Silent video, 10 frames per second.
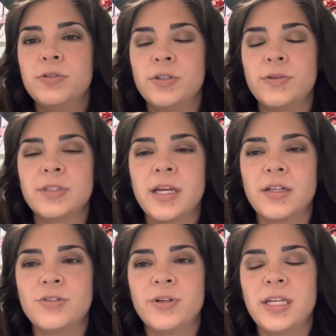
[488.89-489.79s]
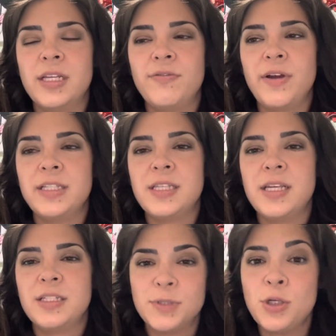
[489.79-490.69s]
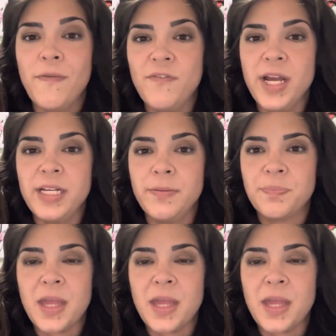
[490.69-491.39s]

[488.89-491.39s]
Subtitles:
so it's kind of tricky to find things, but you can find them.